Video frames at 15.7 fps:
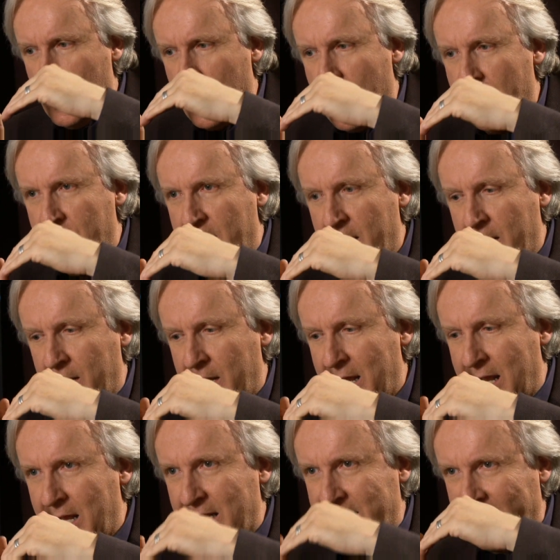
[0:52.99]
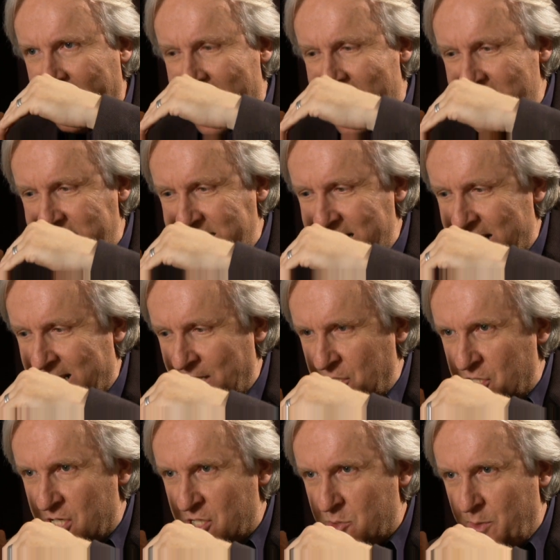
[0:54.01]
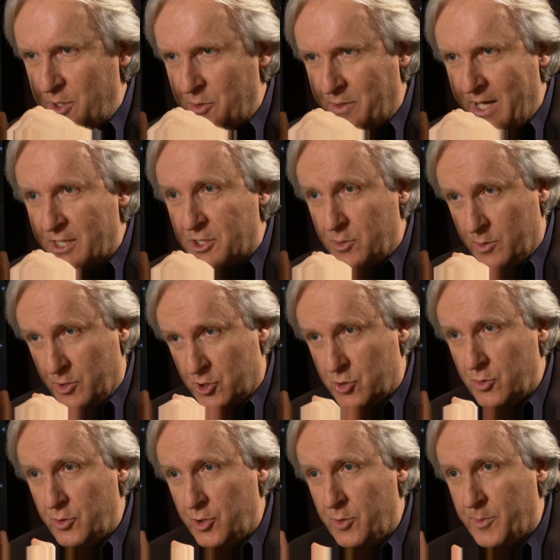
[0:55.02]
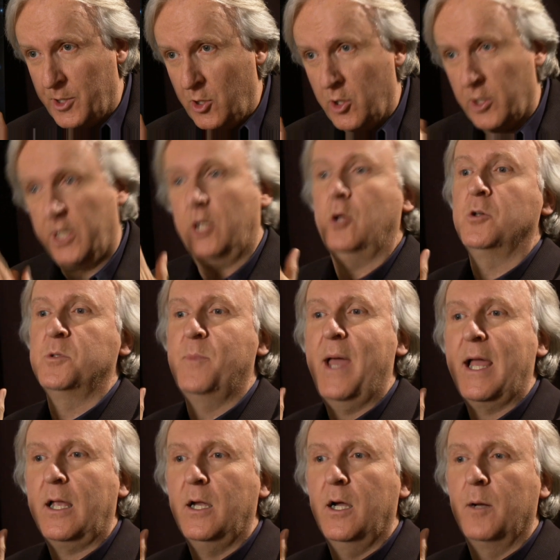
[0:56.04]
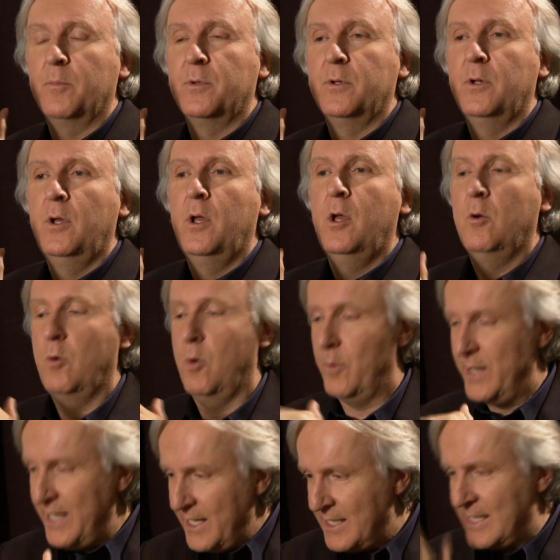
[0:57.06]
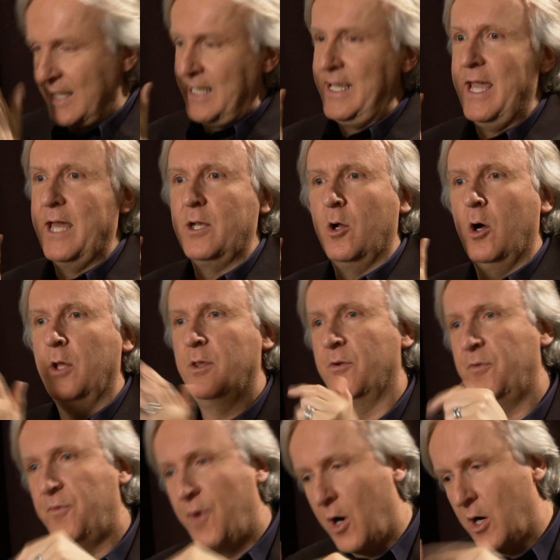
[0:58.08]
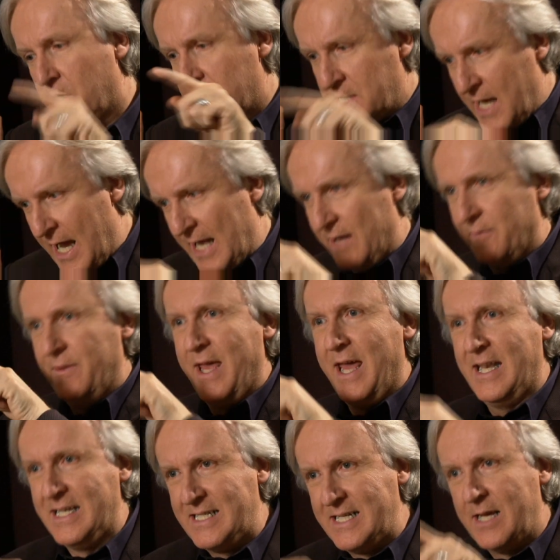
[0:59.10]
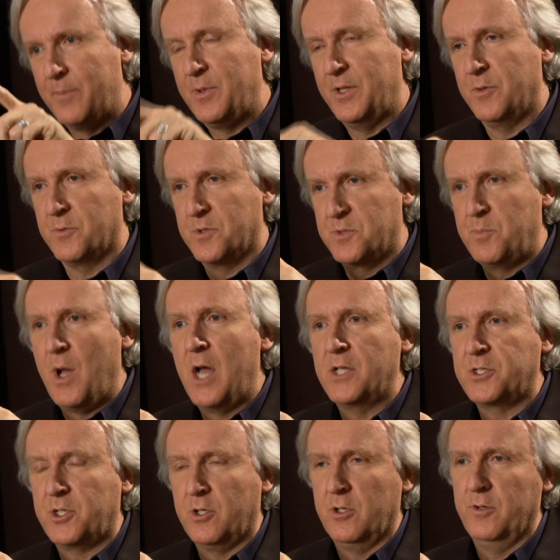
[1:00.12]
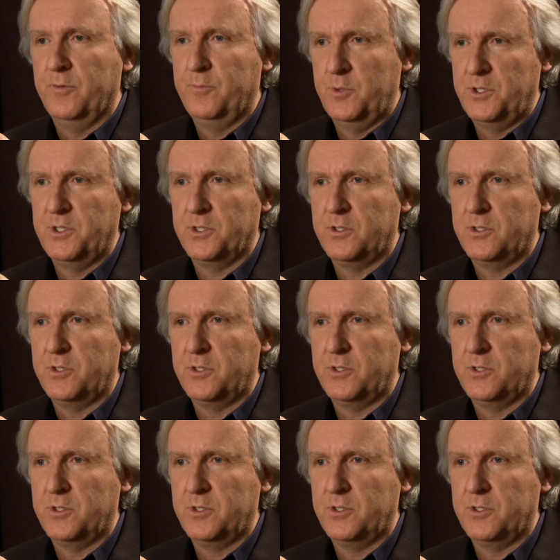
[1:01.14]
And then at the last second, just when you get to a true human look, it goes back up. Well, we needed to get on the far side of that dip in the response curve, which is